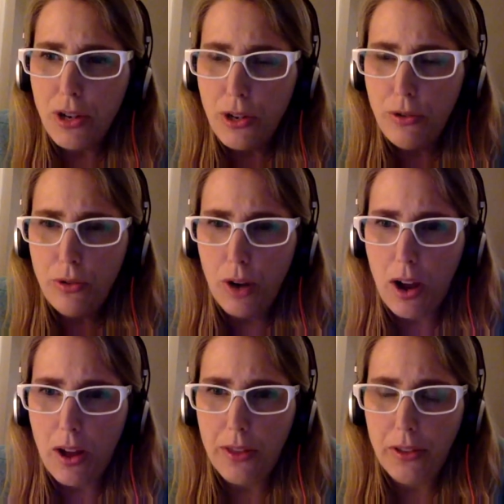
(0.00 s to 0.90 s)
do you
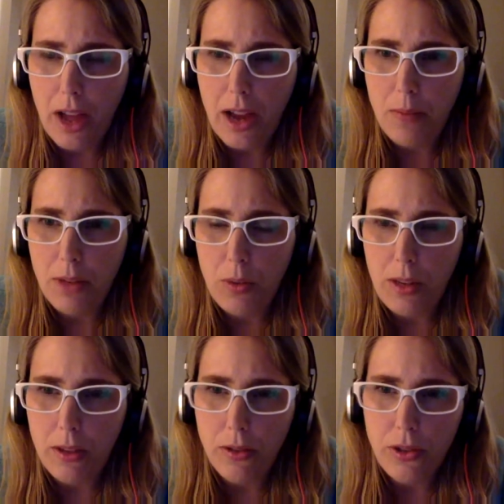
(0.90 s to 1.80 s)
draw the line
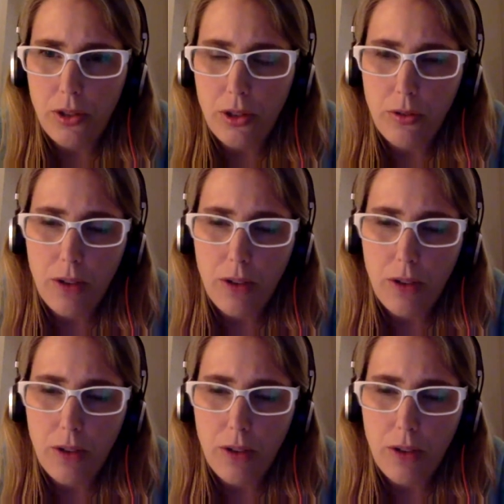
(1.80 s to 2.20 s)
between those two